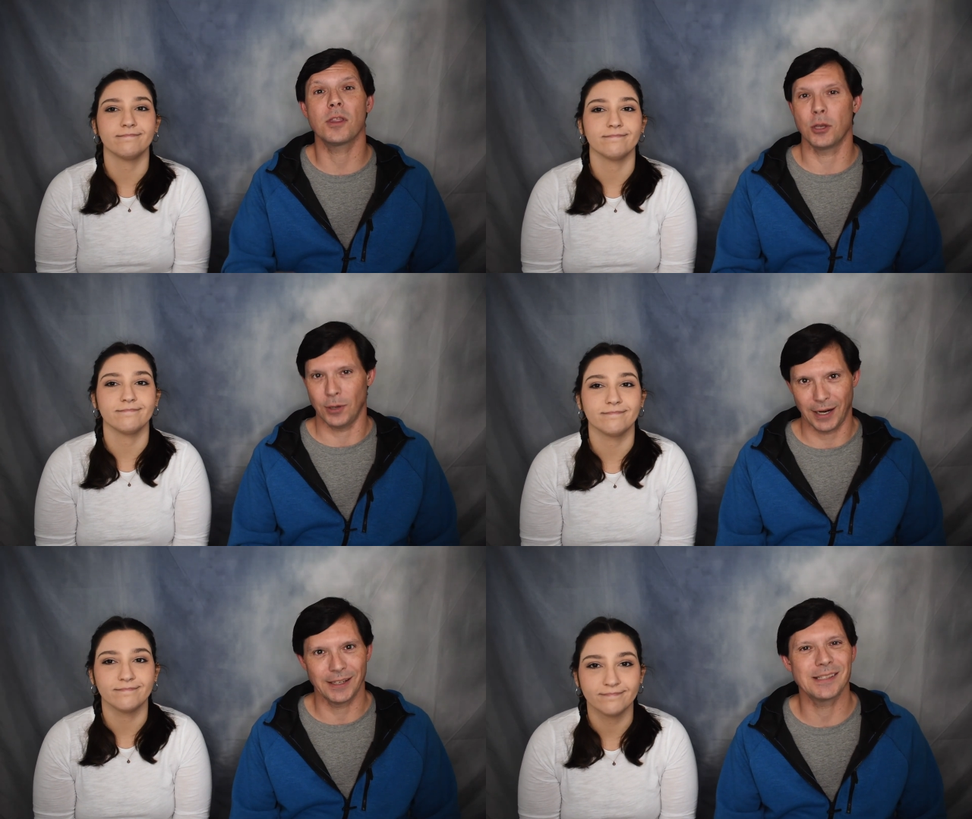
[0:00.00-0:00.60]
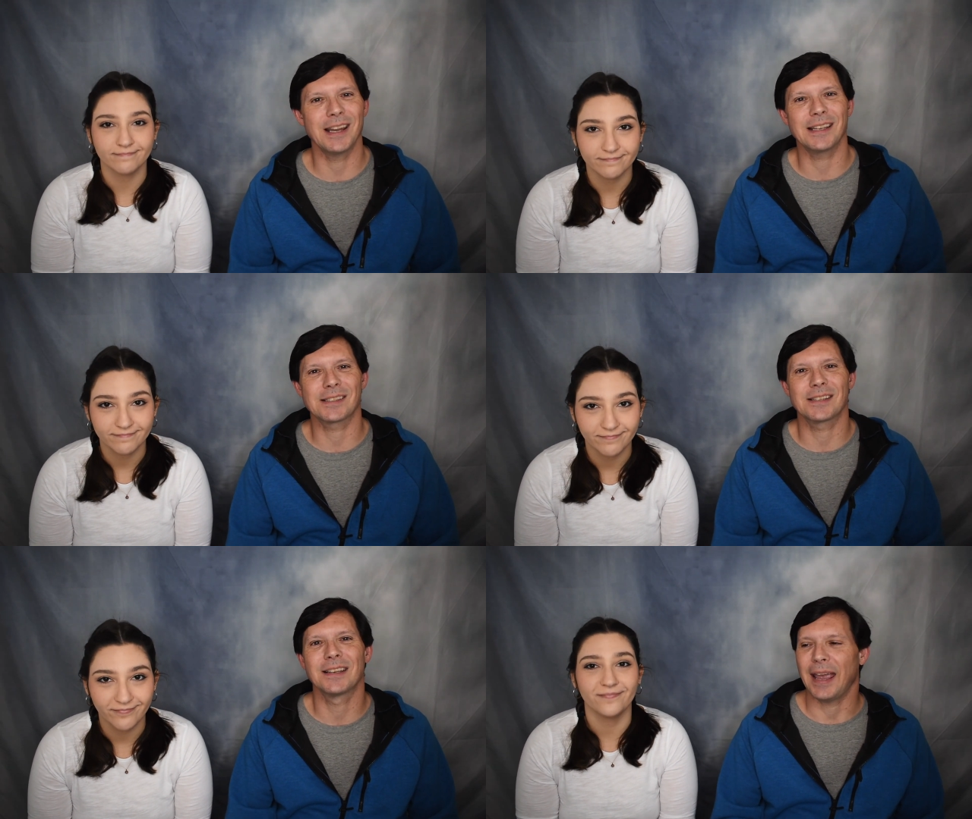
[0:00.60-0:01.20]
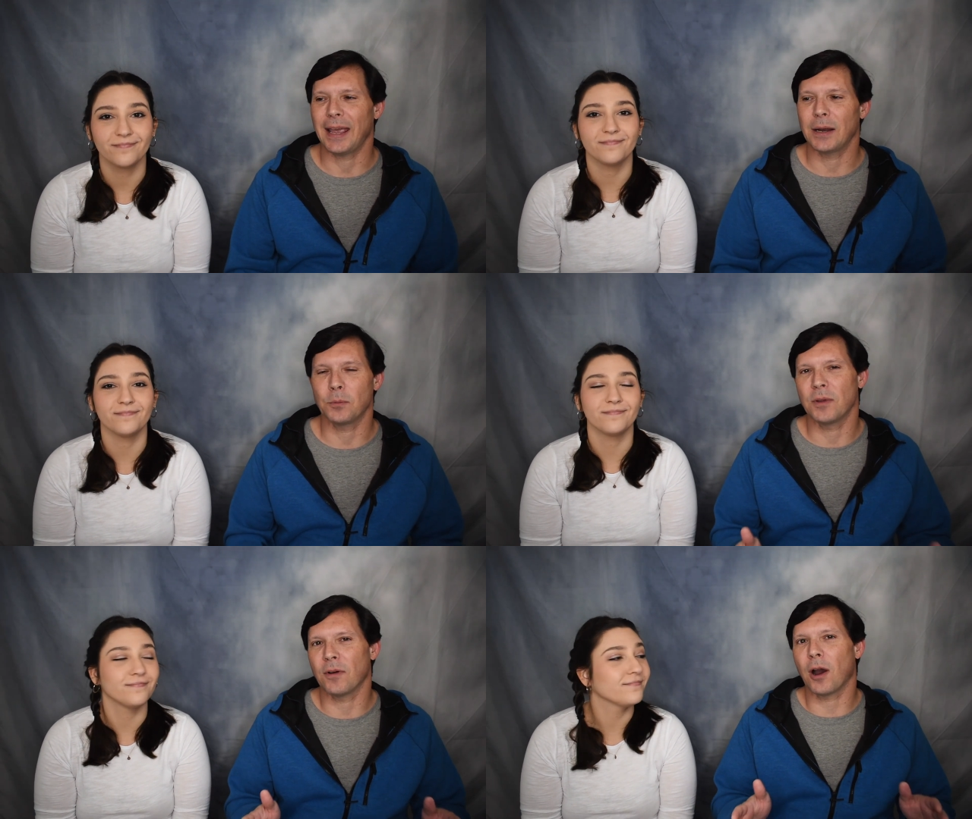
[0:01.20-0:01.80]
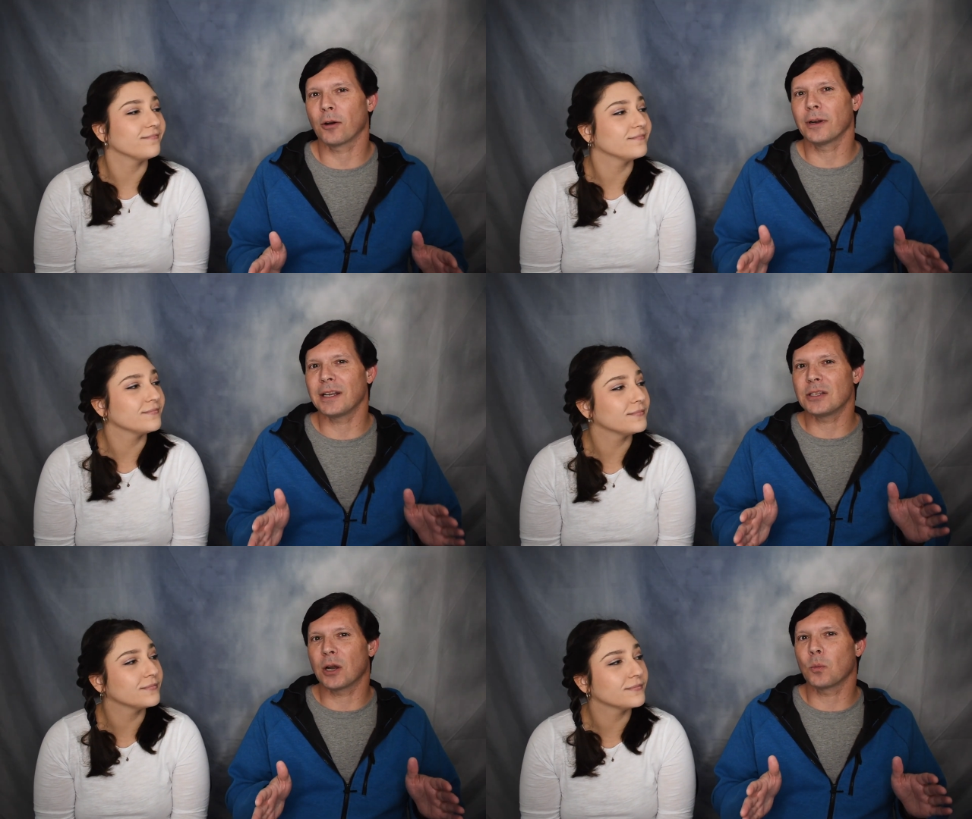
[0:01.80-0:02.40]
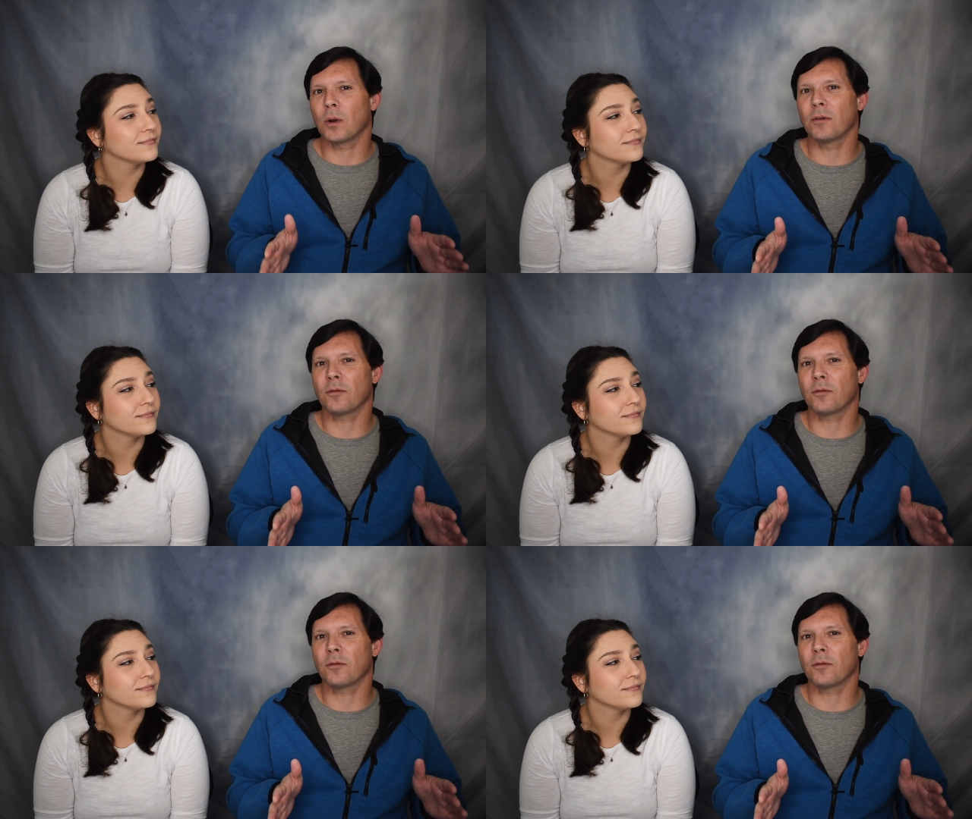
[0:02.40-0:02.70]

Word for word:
Speaker 1: the United States. And we've already done one